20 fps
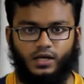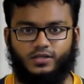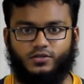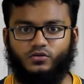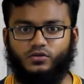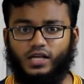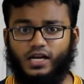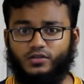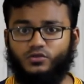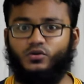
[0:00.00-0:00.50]
So
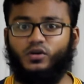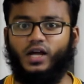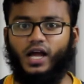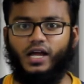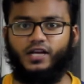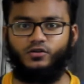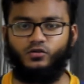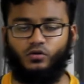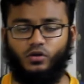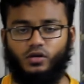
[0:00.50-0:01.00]
that's why
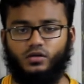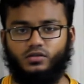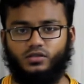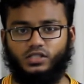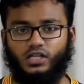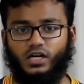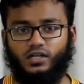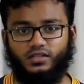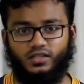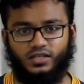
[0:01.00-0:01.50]
I do not
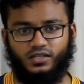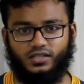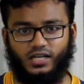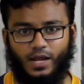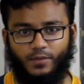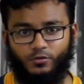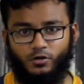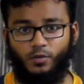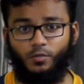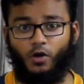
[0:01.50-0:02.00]
shut the
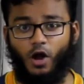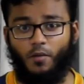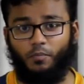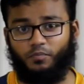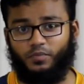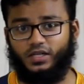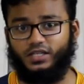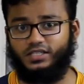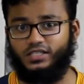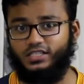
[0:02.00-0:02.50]
laptop
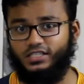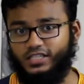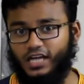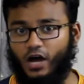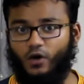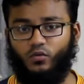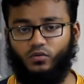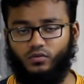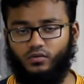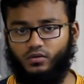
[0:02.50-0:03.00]
completely
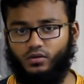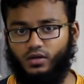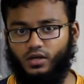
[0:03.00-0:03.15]
down.